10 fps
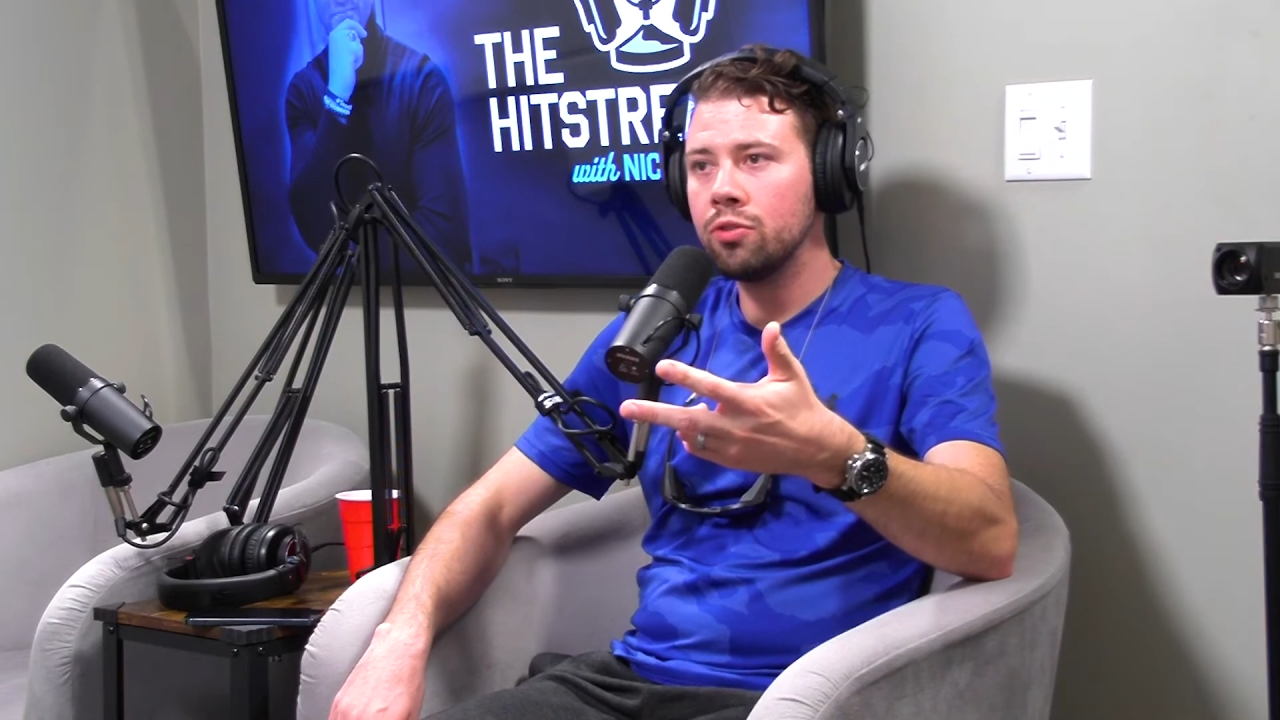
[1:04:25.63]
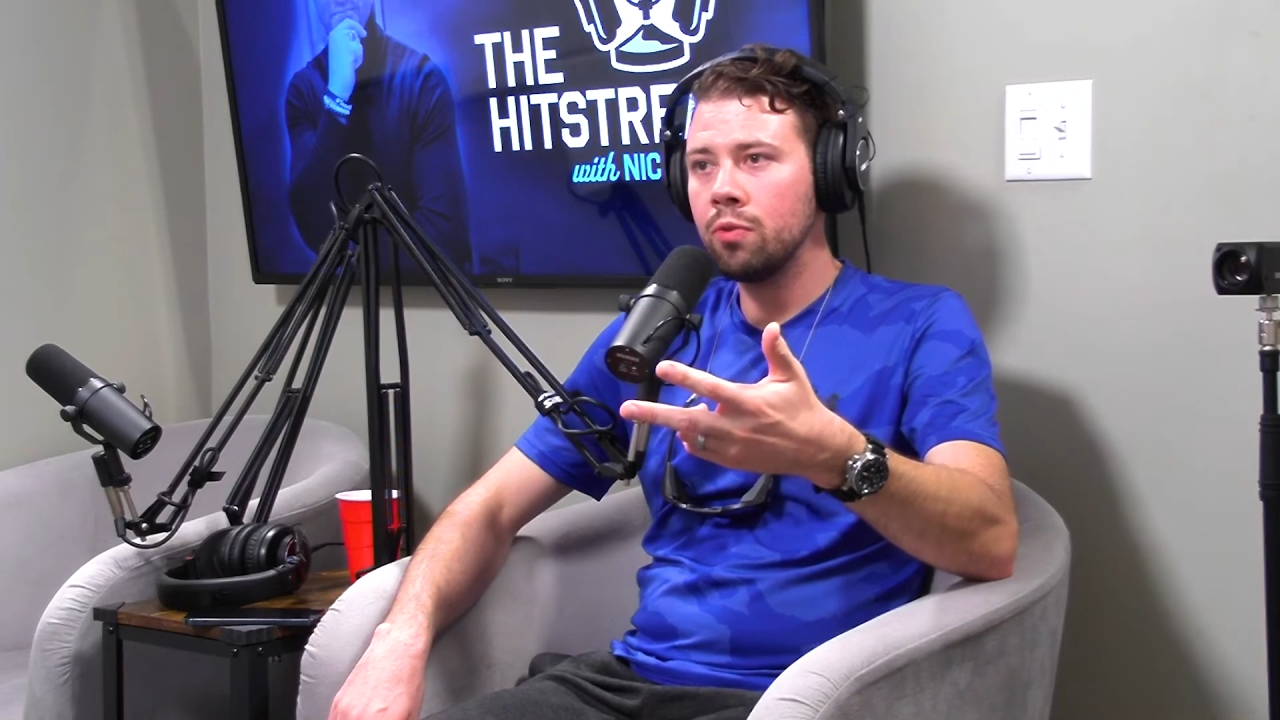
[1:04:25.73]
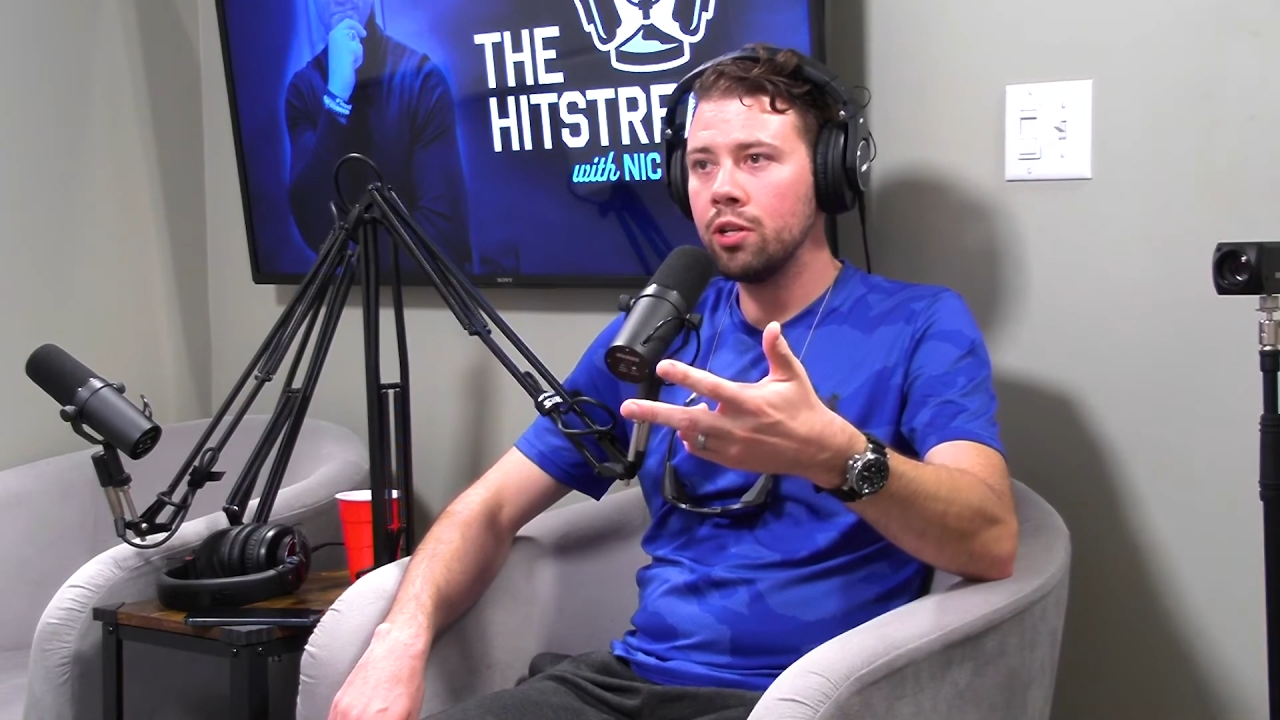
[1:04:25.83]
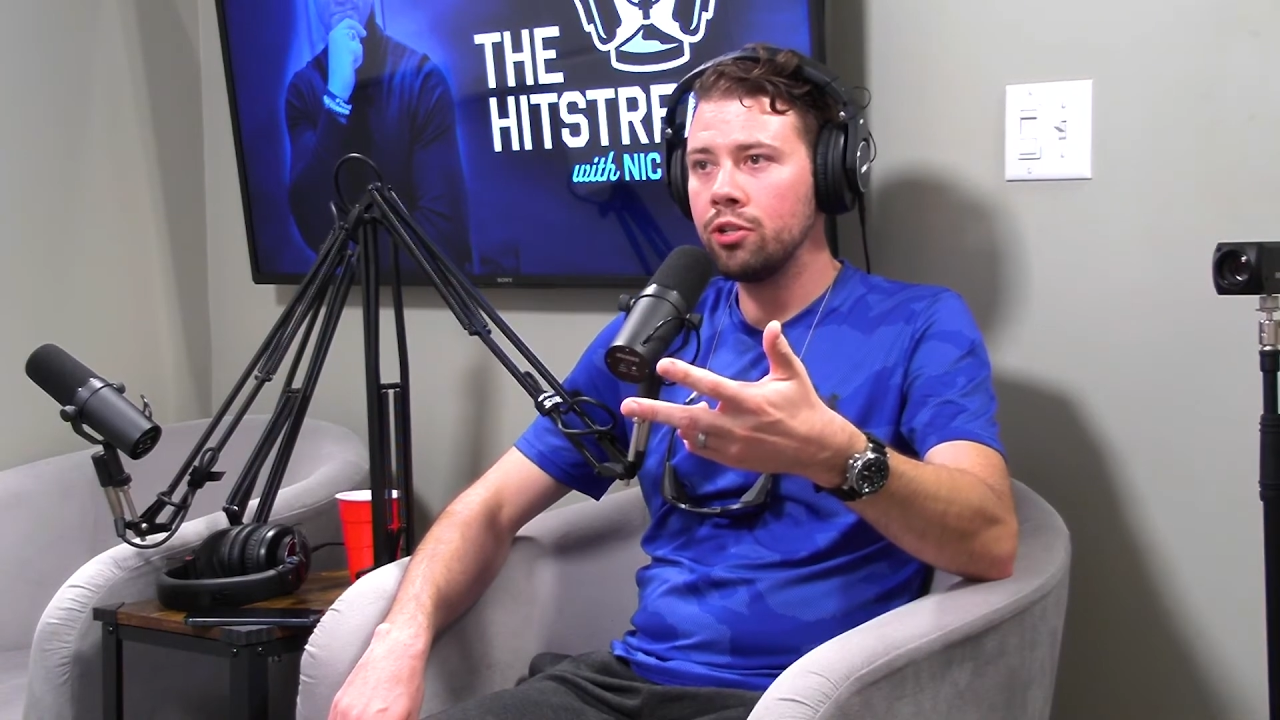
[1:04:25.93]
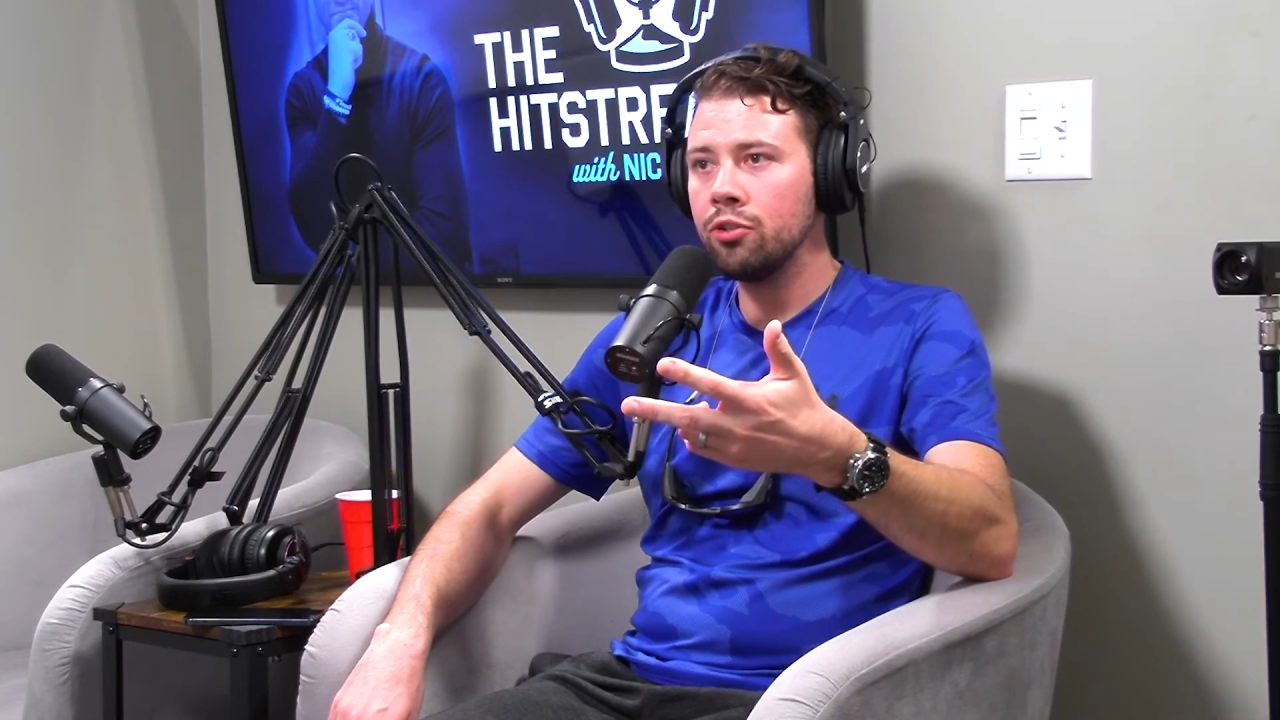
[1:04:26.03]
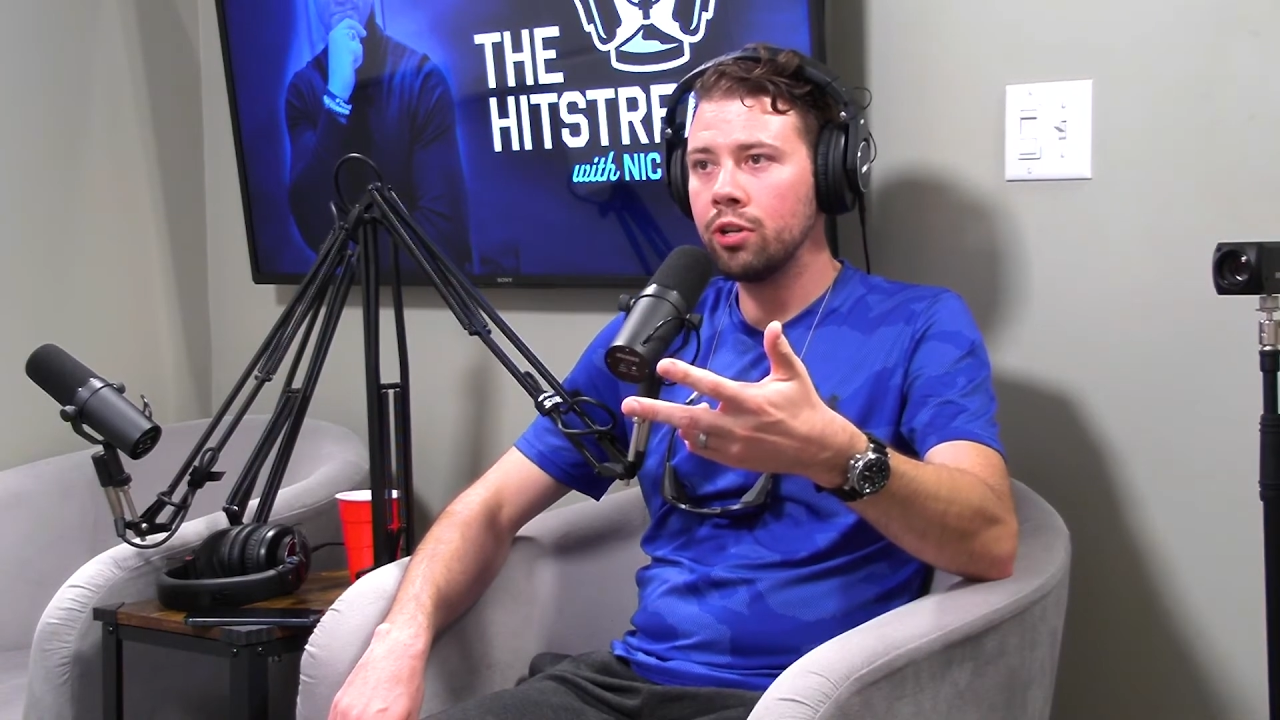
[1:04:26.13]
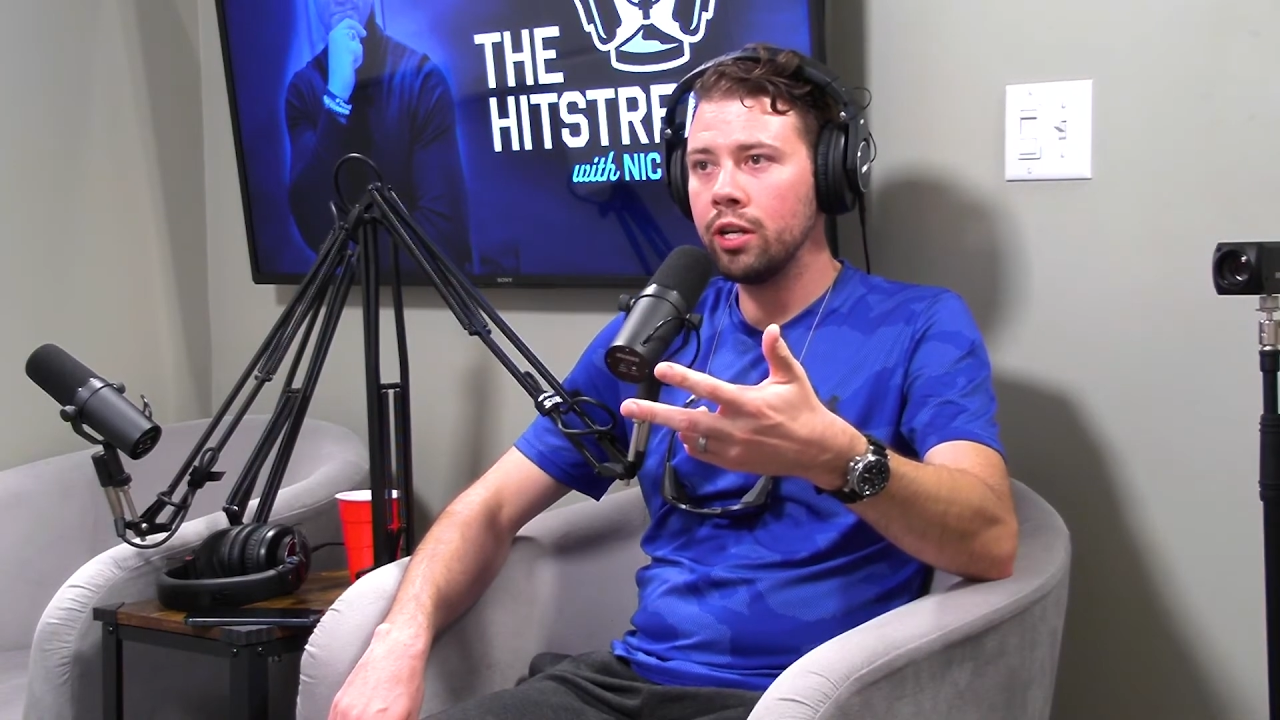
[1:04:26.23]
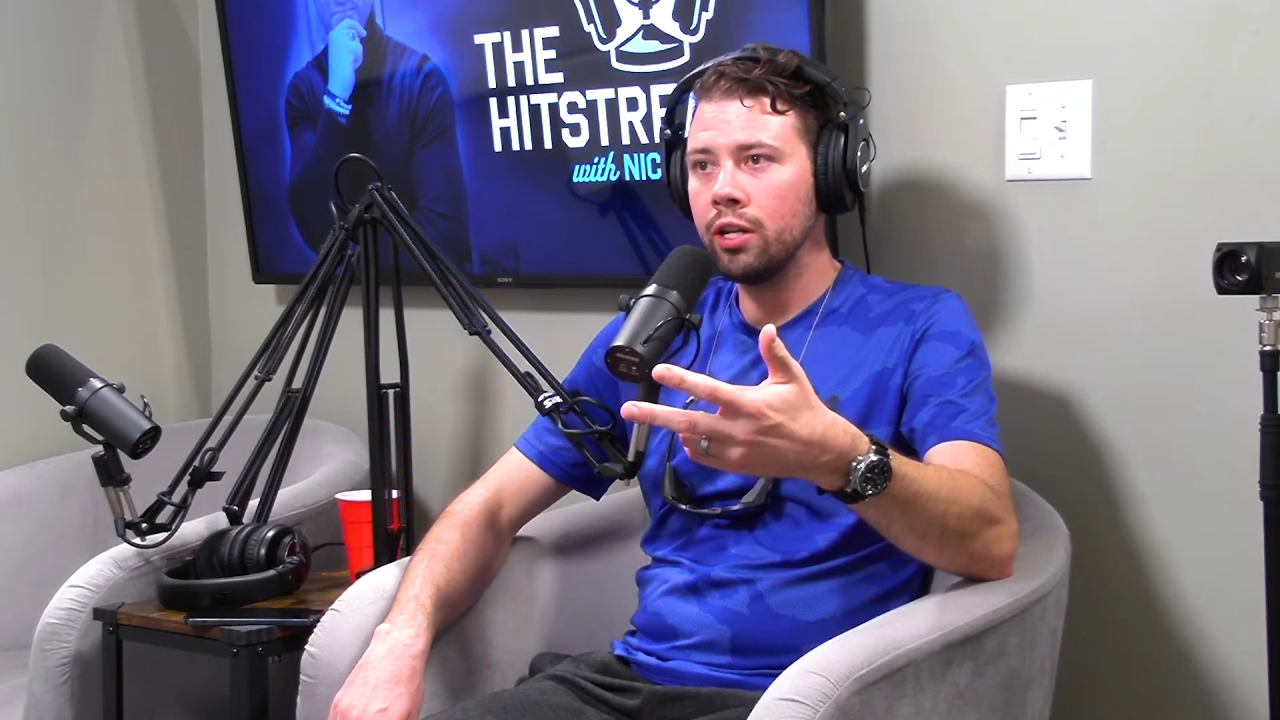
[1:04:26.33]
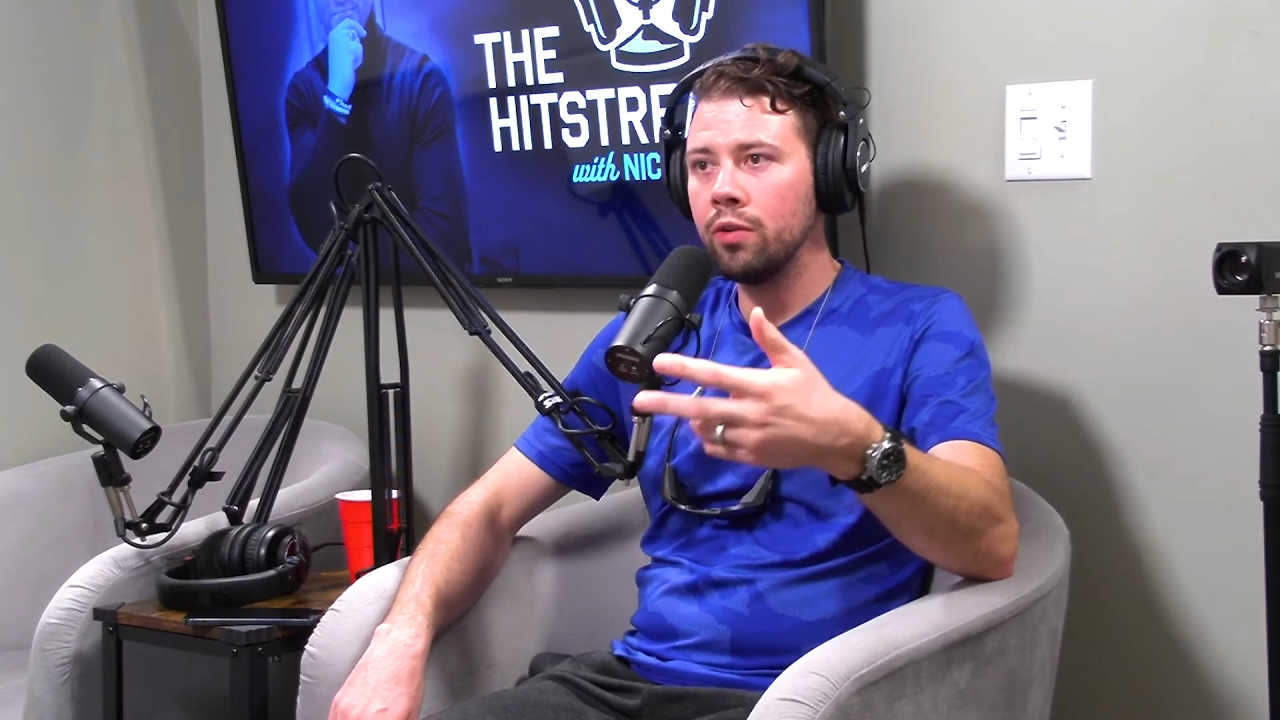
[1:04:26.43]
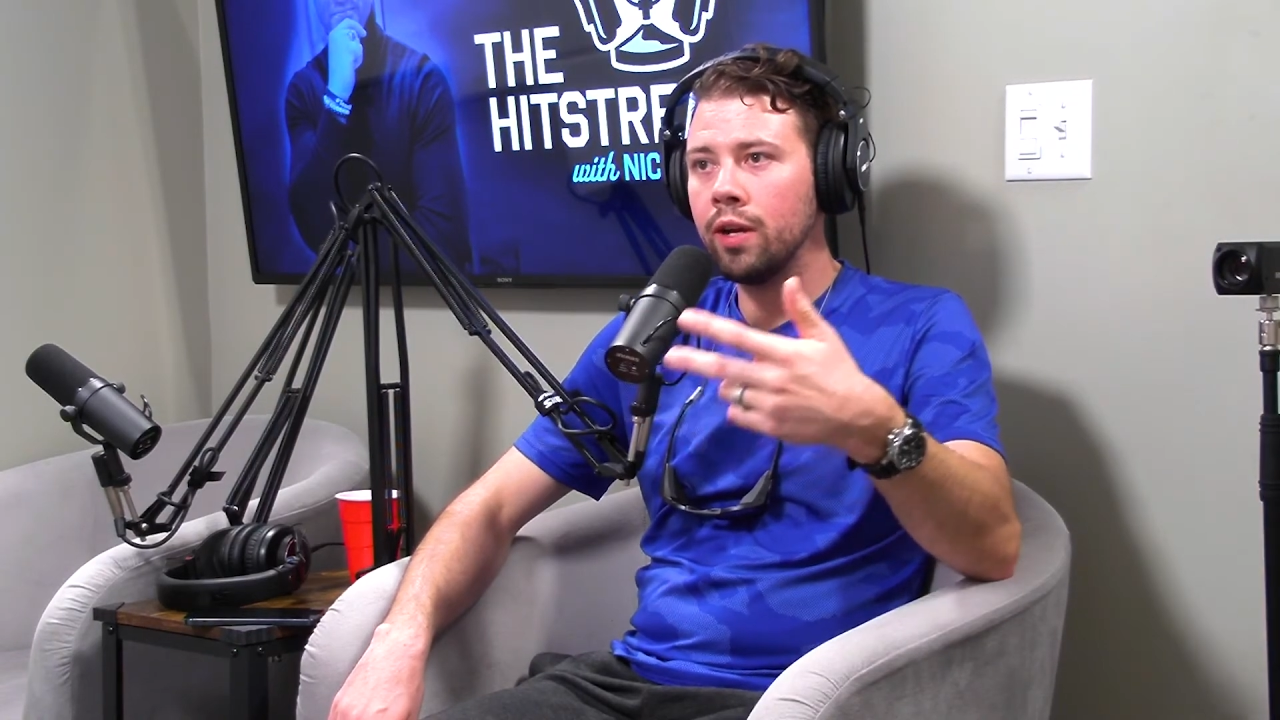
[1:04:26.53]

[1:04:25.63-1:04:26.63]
want to train you,